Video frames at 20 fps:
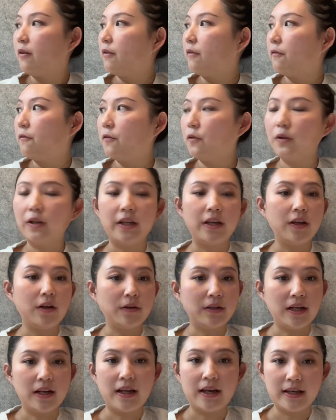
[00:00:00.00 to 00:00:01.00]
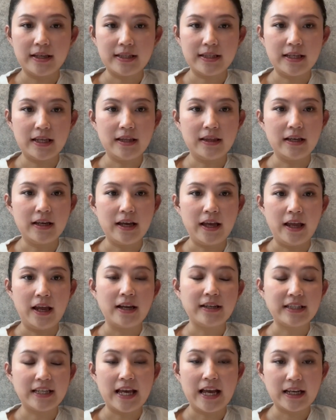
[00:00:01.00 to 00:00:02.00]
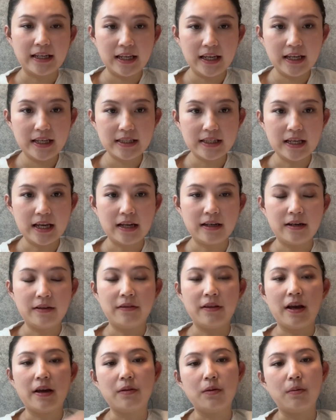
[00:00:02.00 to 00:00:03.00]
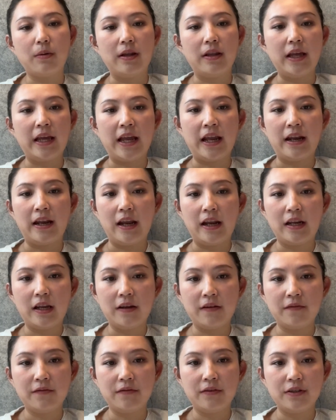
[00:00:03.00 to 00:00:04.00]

fully utilizing the AI techniques, and another one, AI native,